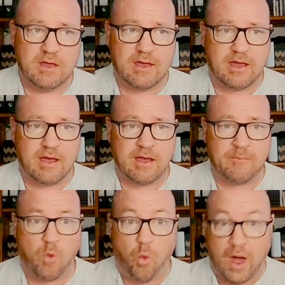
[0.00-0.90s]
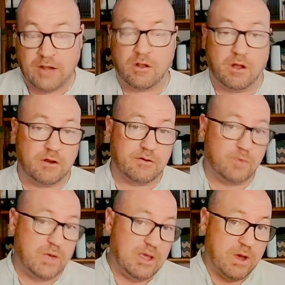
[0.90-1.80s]
OneNote, or
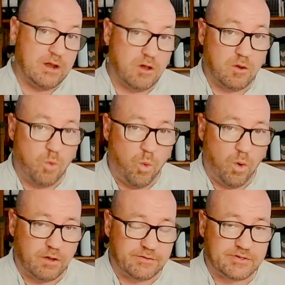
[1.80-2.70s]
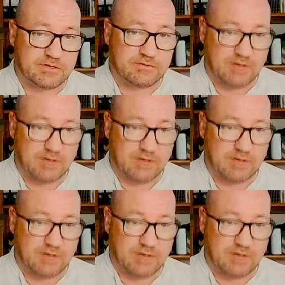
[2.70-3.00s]
where OneNote was